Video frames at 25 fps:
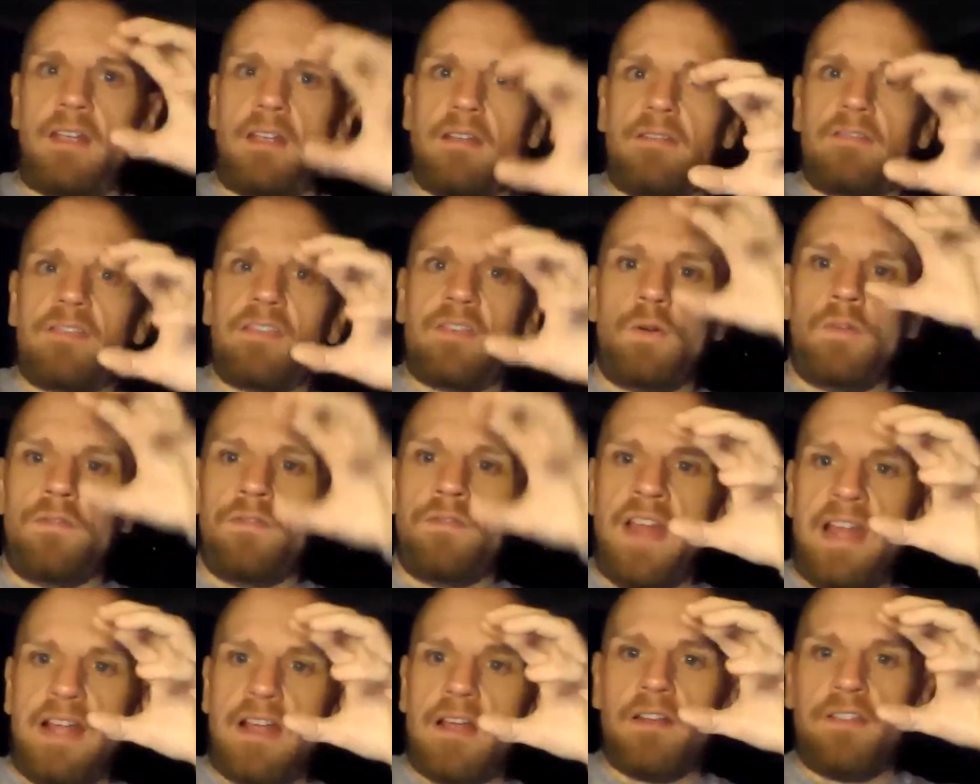sort of
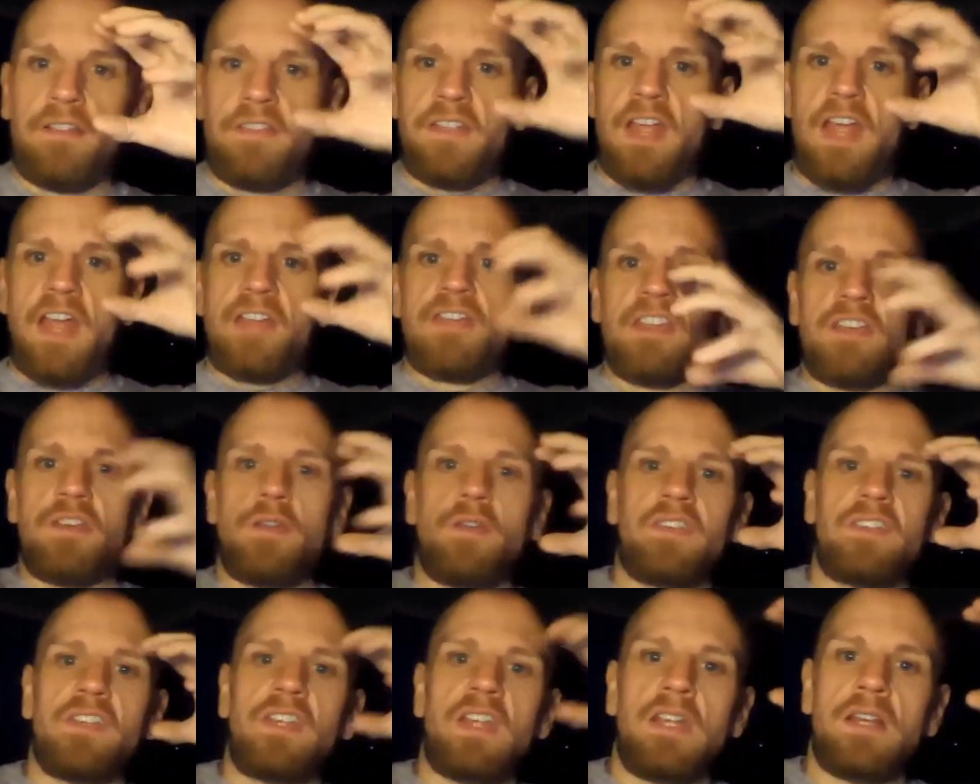that kind of thing, and then you
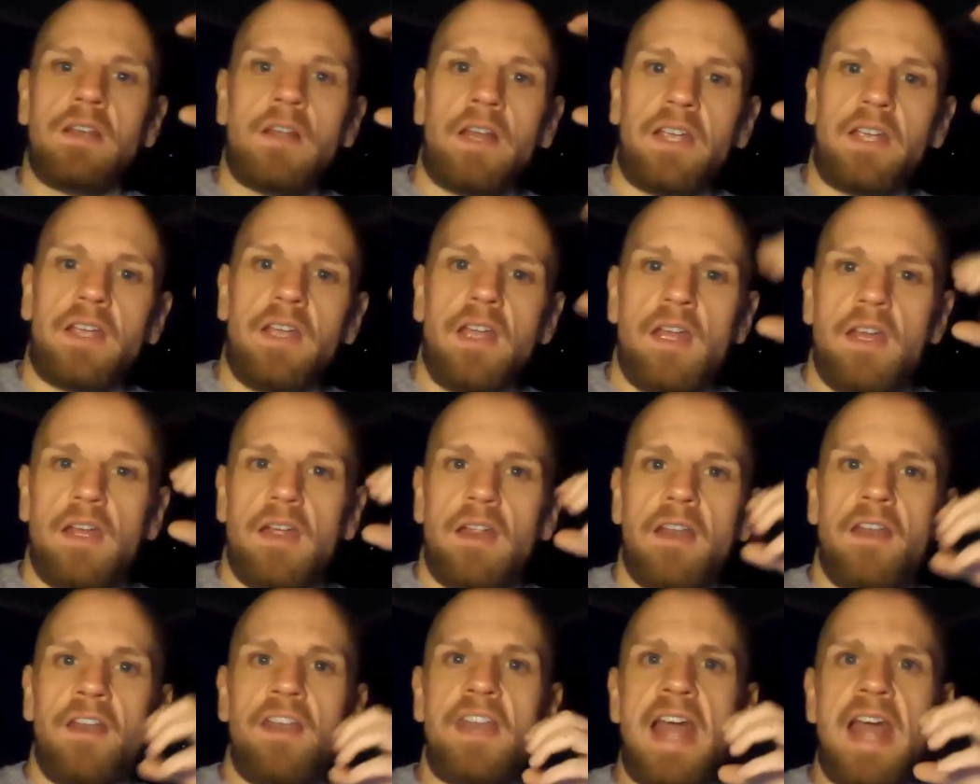see like
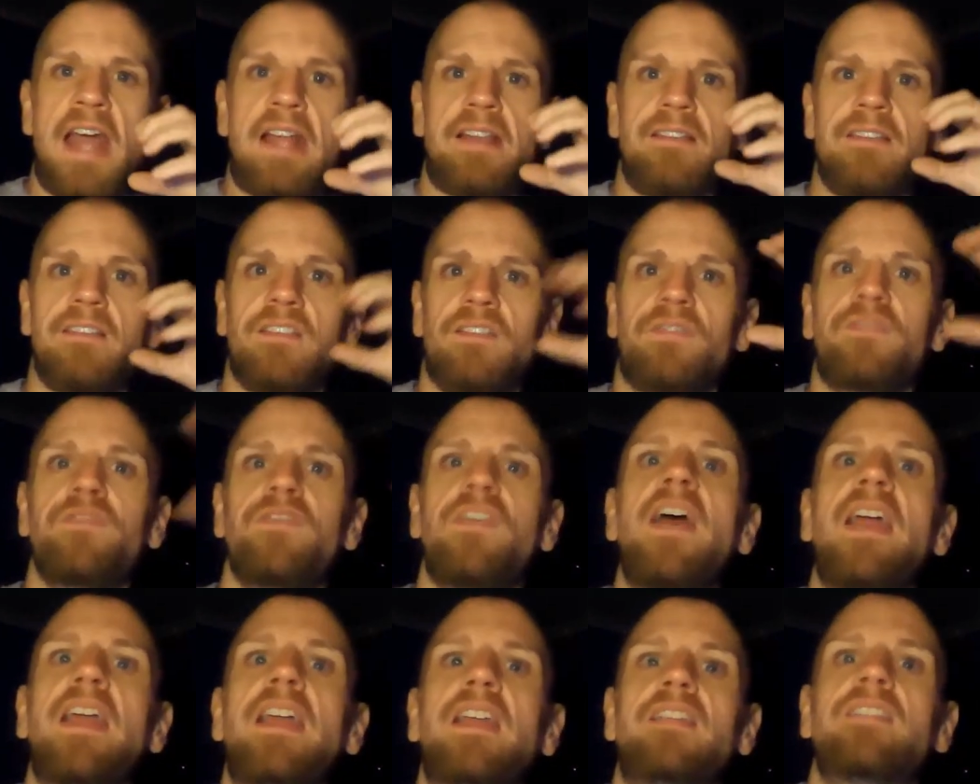Nan's
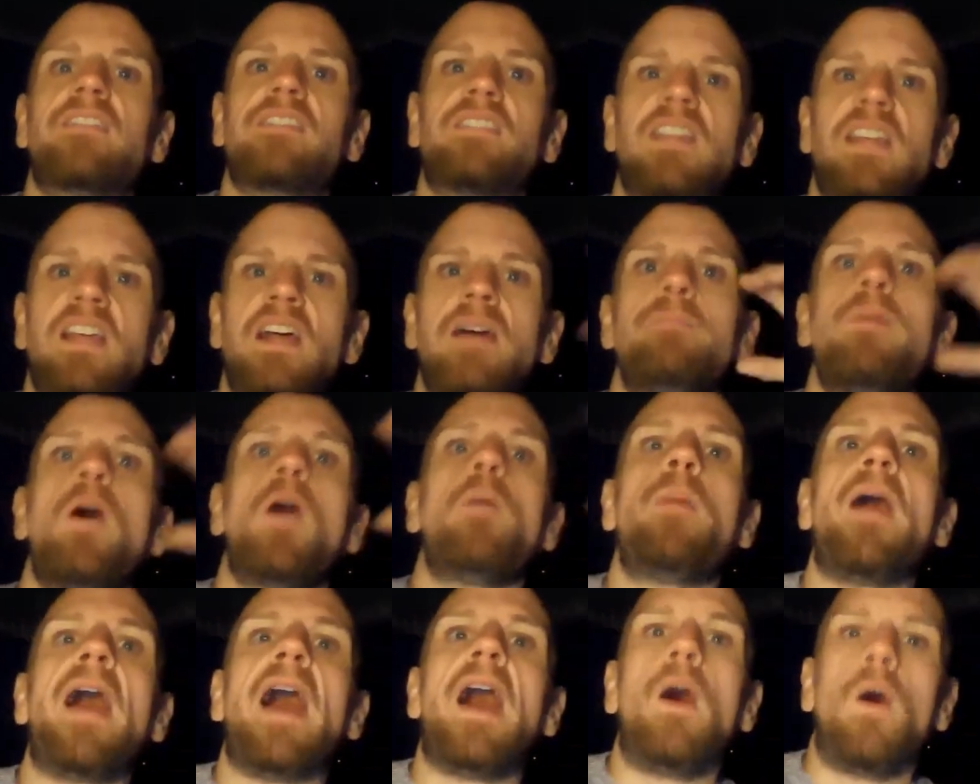face
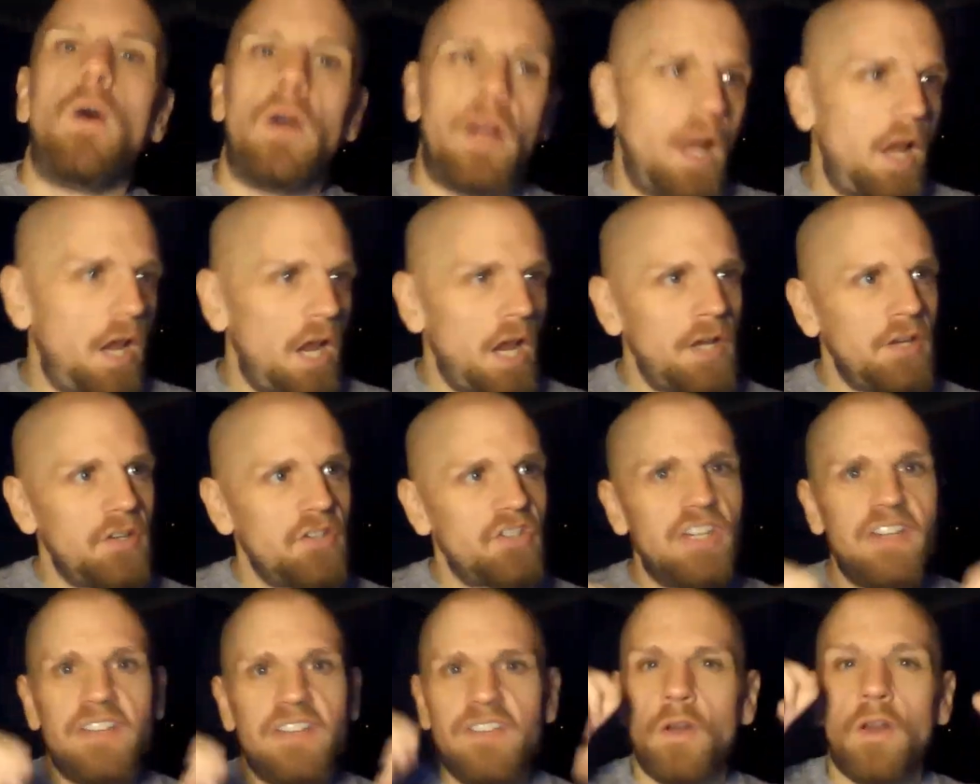pop out, and
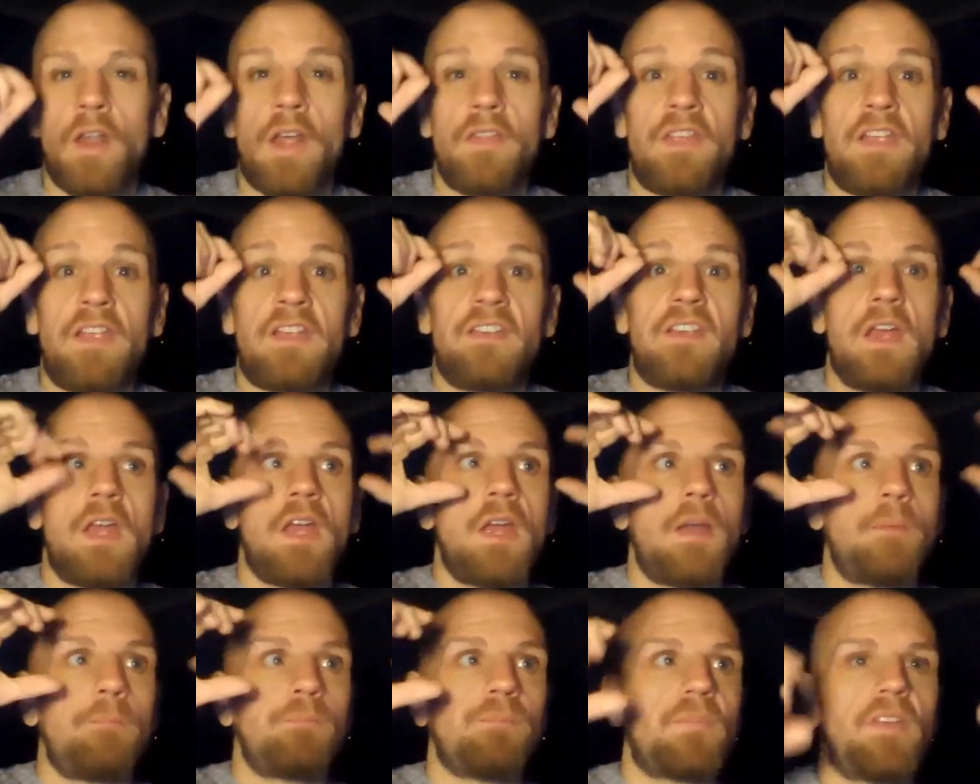she's got like these.
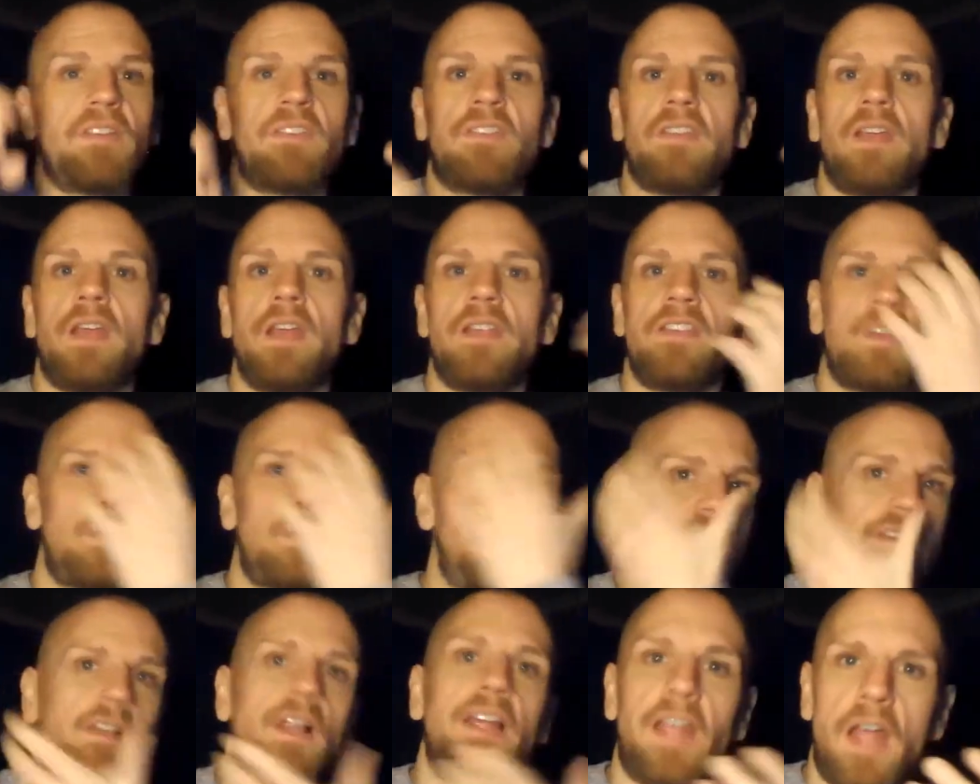So
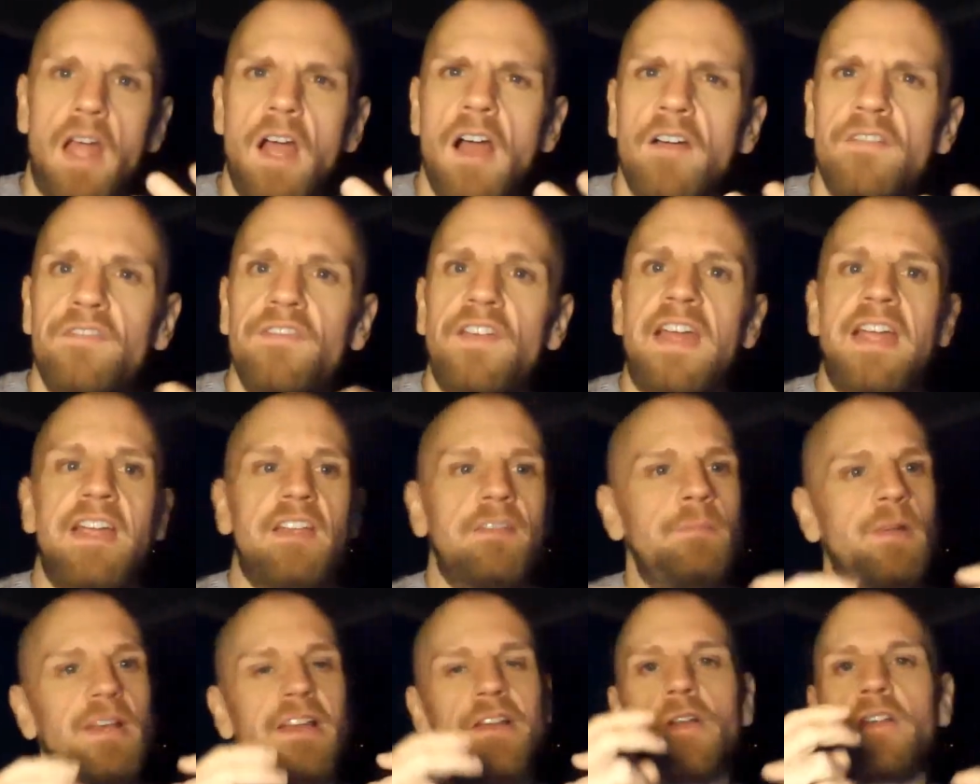it's like her face,
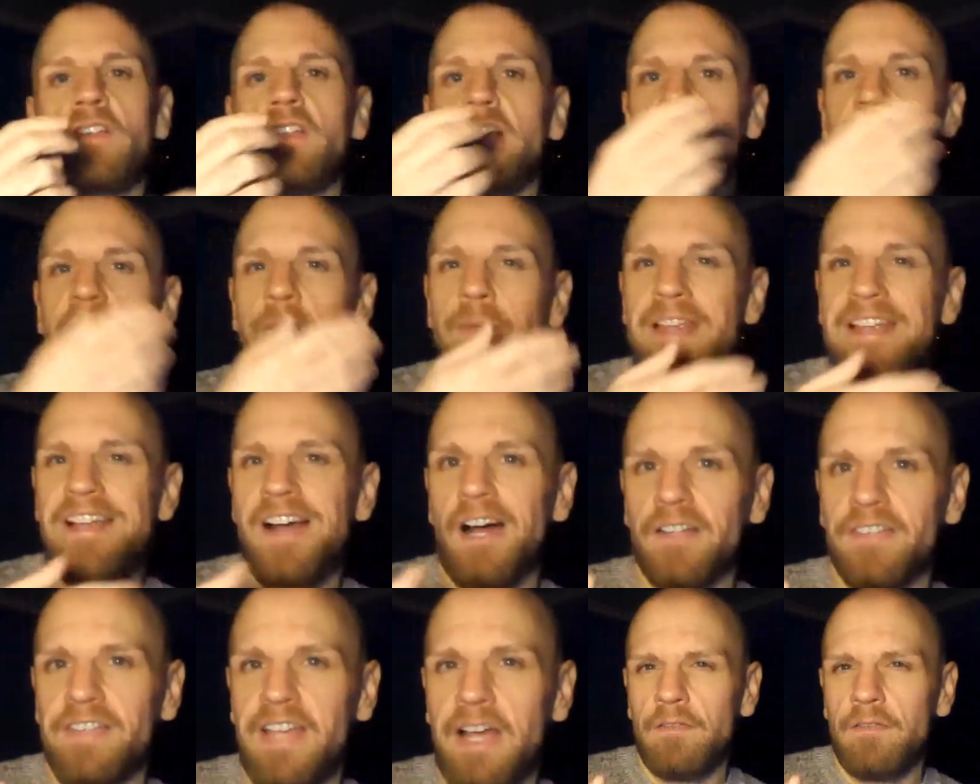but it looks like it's been
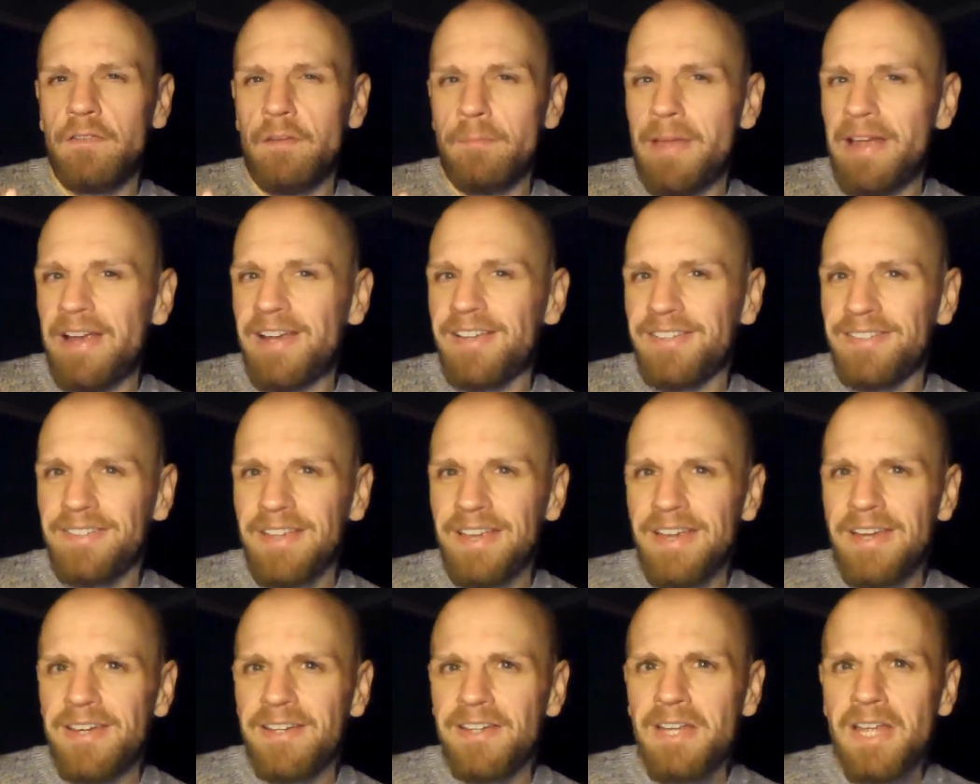cut a
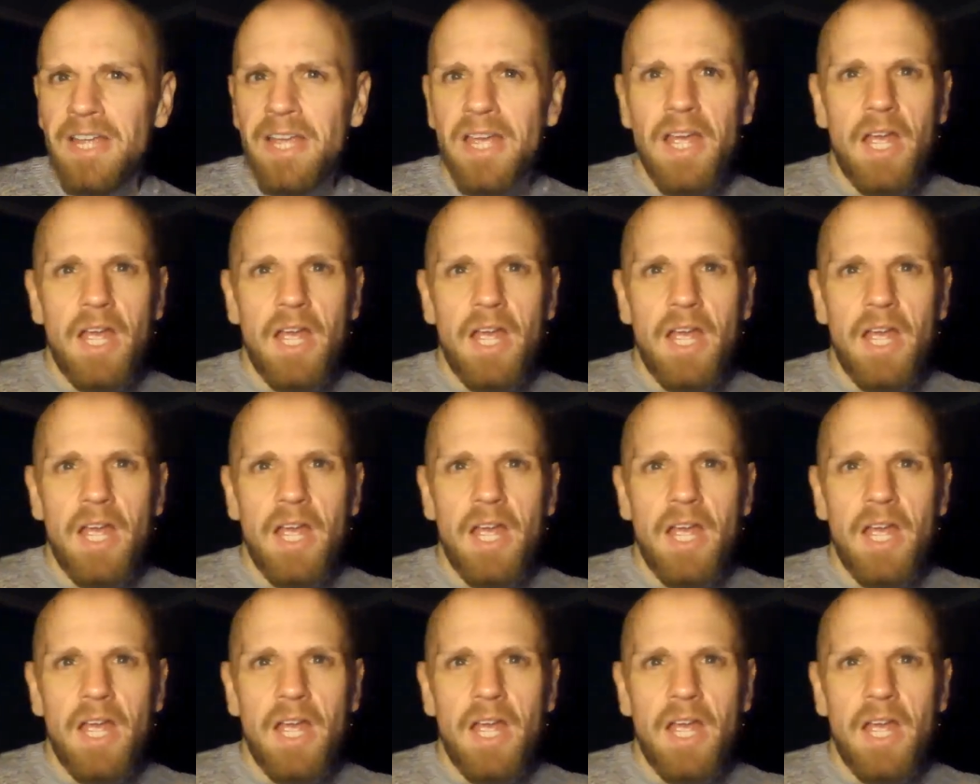magazine.